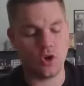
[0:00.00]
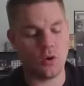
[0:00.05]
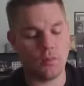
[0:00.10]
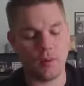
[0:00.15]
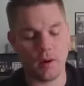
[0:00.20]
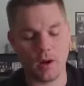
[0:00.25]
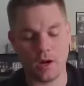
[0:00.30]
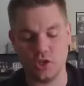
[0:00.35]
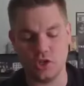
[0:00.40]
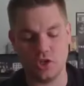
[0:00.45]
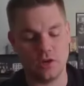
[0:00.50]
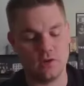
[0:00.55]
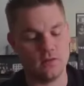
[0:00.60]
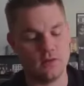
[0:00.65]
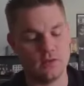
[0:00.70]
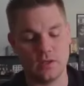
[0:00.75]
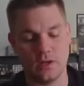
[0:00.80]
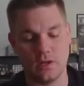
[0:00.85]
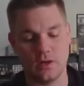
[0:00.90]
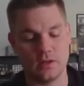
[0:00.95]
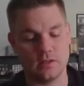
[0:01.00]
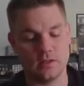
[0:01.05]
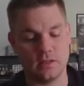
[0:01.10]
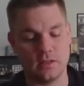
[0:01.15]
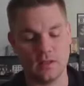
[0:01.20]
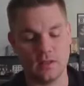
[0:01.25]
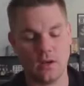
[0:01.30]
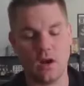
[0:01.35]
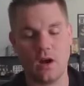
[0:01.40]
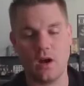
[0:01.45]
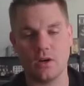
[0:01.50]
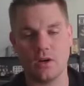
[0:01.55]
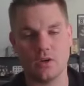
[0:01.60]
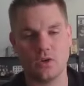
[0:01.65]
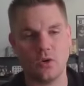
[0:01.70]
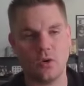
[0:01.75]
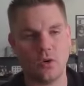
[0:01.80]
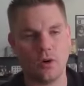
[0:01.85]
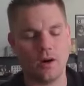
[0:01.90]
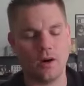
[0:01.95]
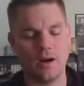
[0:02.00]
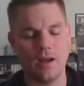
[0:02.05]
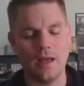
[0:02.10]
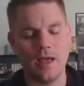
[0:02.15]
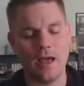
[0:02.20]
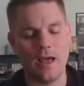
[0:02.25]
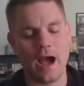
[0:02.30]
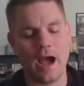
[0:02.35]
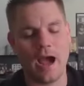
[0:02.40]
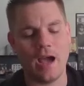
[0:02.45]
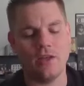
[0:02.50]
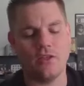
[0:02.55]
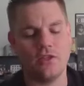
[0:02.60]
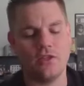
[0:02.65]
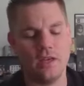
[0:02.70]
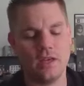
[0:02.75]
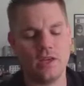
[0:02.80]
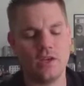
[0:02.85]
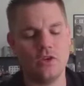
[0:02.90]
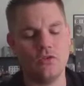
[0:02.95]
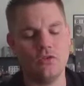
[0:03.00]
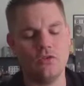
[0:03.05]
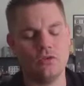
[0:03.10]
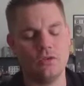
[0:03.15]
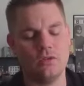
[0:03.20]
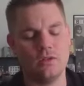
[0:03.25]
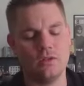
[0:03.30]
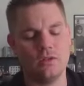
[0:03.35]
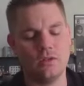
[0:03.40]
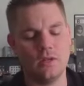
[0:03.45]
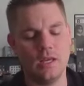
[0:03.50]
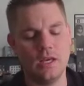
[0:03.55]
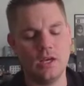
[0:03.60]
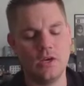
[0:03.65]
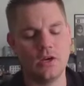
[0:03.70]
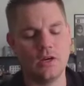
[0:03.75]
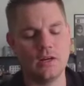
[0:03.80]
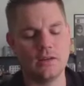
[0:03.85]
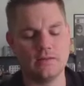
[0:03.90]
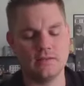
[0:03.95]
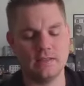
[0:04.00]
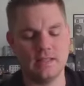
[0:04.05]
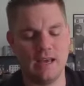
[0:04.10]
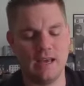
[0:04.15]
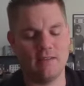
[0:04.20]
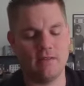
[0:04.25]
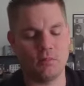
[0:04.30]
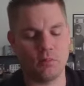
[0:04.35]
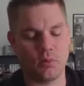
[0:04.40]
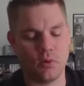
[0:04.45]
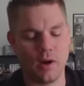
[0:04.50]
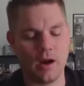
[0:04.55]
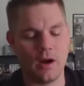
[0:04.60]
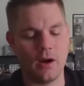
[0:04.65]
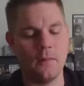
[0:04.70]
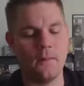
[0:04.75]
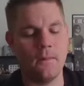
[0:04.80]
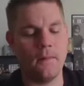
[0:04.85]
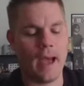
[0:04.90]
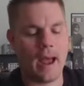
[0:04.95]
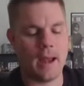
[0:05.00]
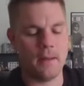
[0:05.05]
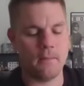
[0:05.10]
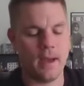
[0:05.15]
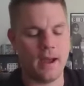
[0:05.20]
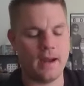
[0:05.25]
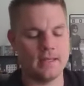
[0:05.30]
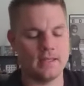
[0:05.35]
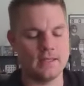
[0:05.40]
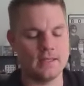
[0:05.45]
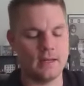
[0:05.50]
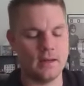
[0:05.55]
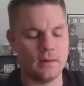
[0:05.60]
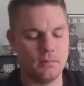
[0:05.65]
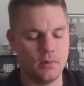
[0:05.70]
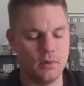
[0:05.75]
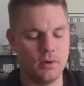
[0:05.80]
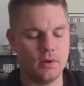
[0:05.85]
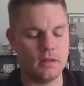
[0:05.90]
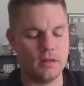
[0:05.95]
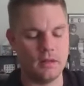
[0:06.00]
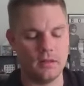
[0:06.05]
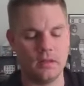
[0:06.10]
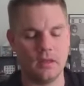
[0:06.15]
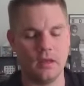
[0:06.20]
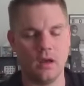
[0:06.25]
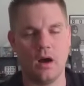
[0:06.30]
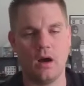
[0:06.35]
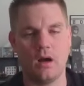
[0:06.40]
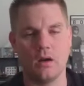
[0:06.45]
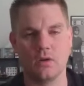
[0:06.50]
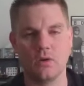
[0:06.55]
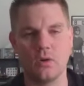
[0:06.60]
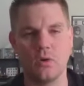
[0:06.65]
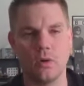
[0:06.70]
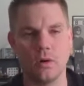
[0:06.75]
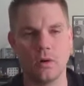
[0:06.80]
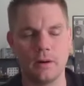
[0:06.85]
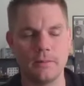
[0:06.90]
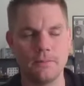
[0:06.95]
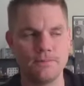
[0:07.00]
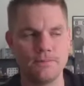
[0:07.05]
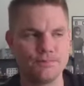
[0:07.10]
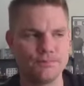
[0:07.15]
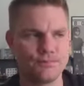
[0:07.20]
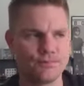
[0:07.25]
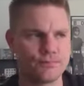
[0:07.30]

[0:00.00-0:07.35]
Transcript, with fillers: no Bon Jovi songs in the encore. I think you he could have saved prayer bad medicine and put it in the encore